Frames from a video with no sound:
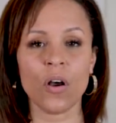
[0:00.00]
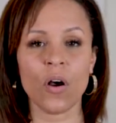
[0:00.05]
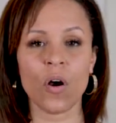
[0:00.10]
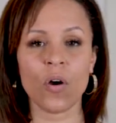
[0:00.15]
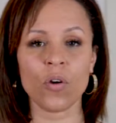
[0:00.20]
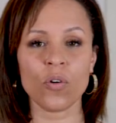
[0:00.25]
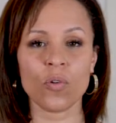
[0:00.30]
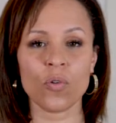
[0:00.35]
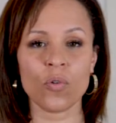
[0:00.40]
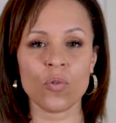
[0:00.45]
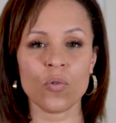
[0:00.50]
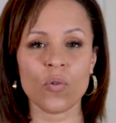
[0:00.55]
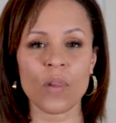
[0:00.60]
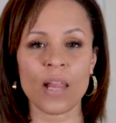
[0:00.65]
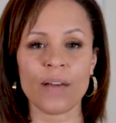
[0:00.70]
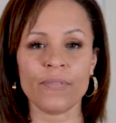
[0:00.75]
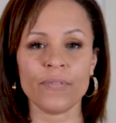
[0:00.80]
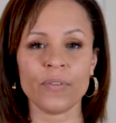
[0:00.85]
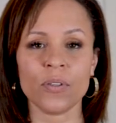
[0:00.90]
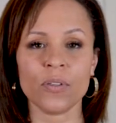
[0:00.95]
on all
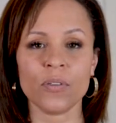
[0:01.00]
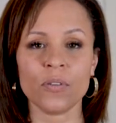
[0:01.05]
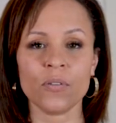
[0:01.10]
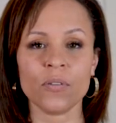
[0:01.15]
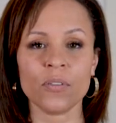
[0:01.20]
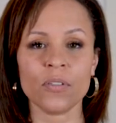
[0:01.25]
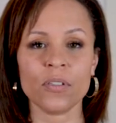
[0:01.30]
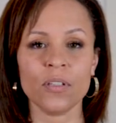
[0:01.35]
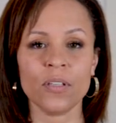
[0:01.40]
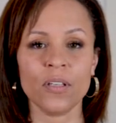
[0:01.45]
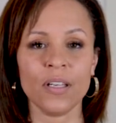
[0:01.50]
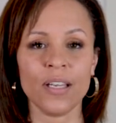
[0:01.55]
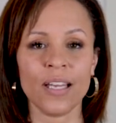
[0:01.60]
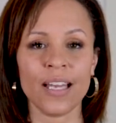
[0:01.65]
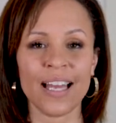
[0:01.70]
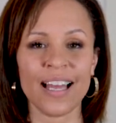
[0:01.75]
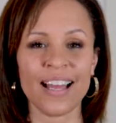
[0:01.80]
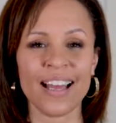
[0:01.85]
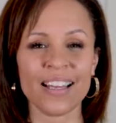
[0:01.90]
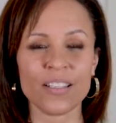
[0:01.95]
levels,
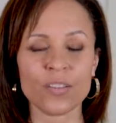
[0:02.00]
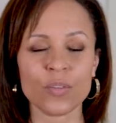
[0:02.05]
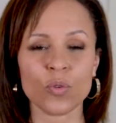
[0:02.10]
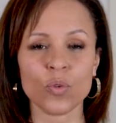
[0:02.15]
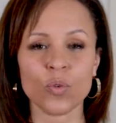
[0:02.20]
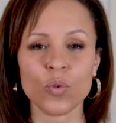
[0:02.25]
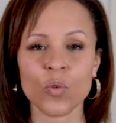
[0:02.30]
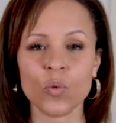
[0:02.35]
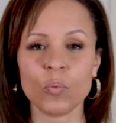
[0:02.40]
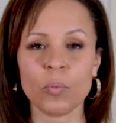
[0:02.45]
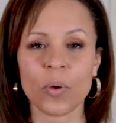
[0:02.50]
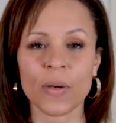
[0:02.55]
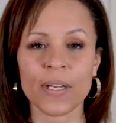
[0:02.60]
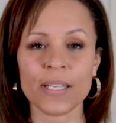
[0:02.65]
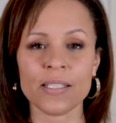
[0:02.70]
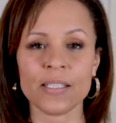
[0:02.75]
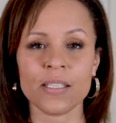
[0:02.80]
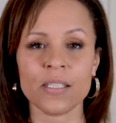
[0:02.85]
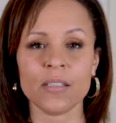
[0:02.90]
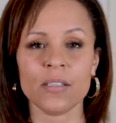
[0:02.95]
at all
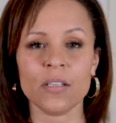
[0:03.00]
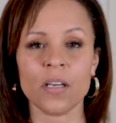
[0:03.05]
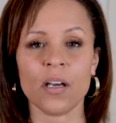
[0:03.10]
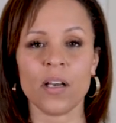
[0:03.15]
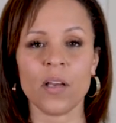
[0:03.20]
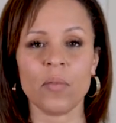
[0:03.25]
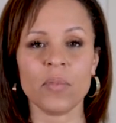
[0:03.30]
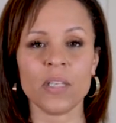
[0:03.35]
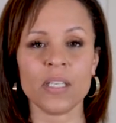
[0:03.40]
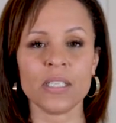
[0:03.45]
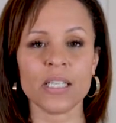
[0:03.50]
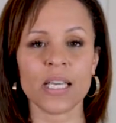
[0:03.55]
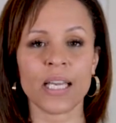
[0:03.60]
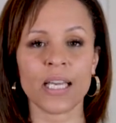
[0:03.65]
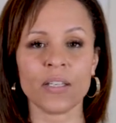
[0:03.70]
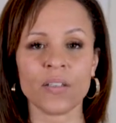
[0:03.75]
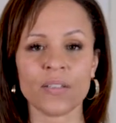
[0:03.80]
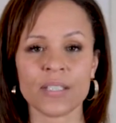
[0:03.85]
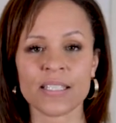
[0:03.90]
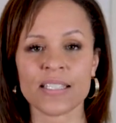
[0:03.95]
points in time. And then
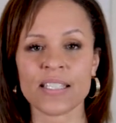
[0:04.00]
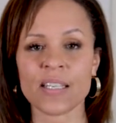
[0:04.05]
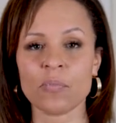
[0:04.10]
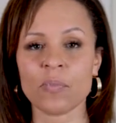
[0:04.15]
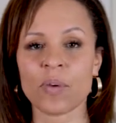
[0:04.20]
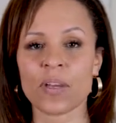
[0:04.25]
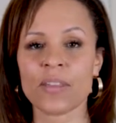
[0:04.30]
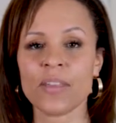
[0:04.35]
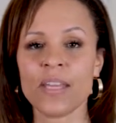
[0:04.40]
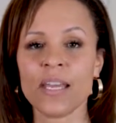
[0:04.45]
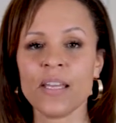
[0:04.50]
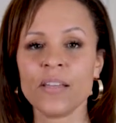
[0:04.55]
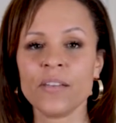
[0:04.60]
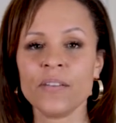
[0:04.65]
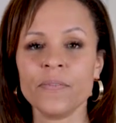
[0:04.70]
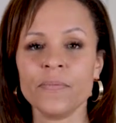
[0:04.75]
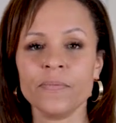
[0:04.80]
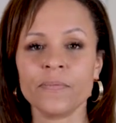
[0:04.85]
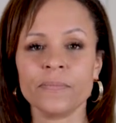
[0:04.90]
take a nice deep breath in